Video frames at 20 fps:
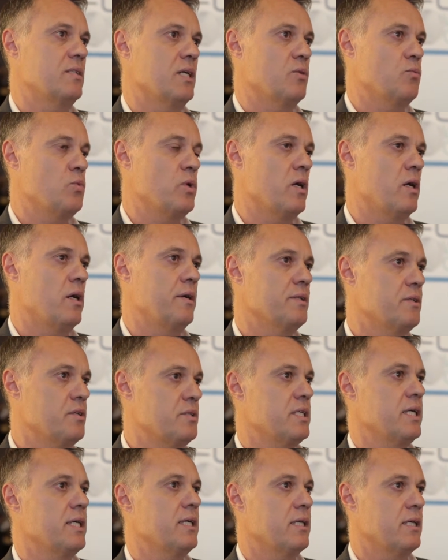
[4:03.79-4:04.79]
that we are
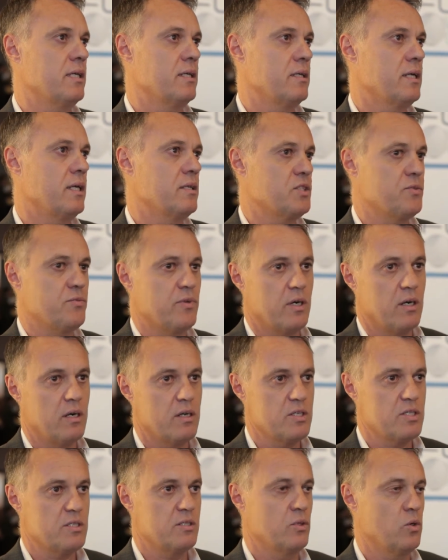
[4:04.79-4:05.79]
undertaking as
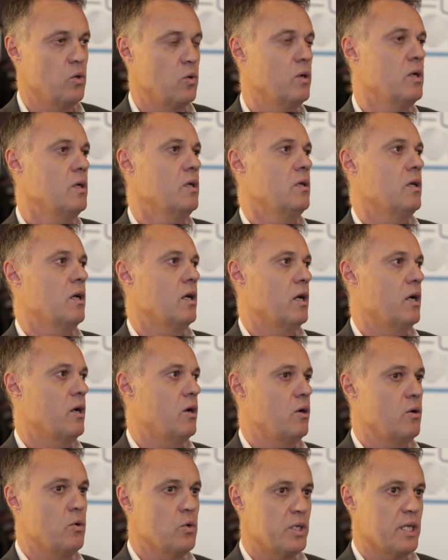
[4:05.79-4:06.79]
far as
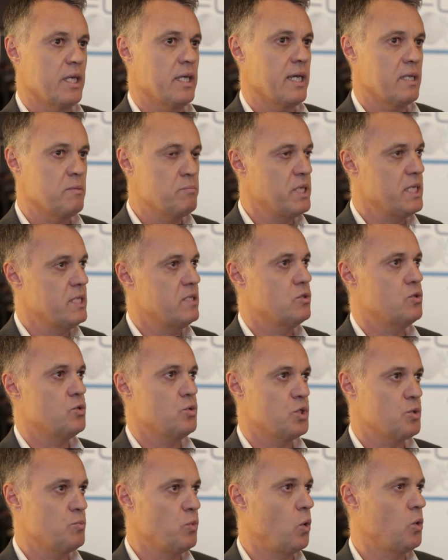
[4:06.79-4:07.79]
looking at mid
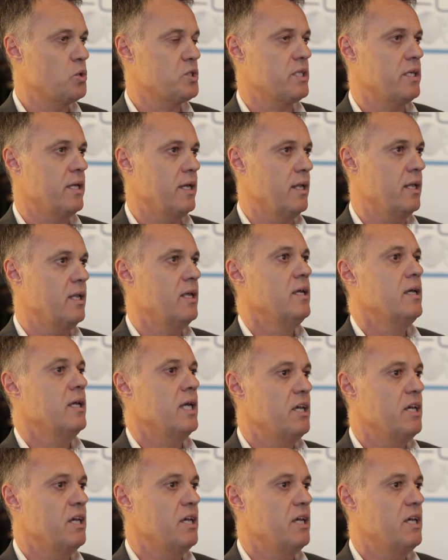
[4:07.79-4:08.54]
to small scale